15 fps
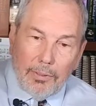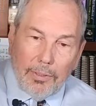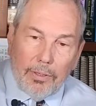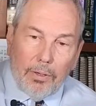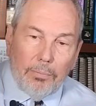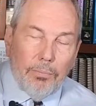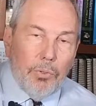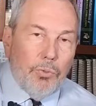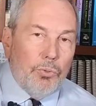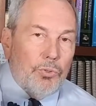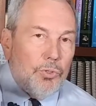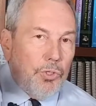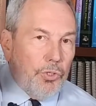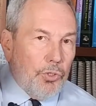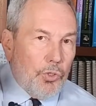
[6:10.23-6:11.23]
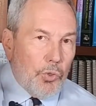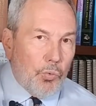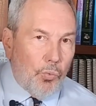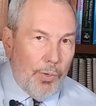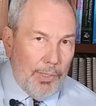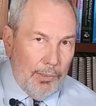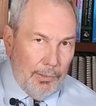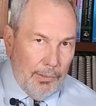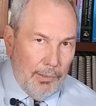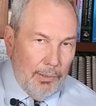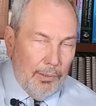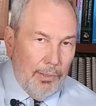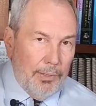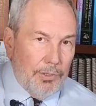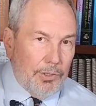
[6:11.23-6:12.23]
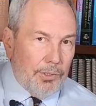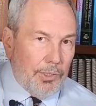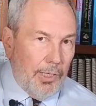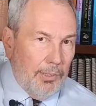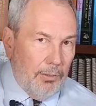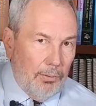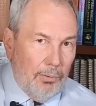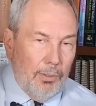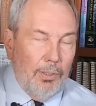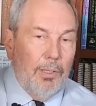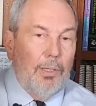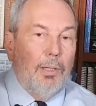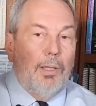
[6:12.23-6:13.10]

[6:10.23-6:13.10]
that our moods can swing a little and cycle.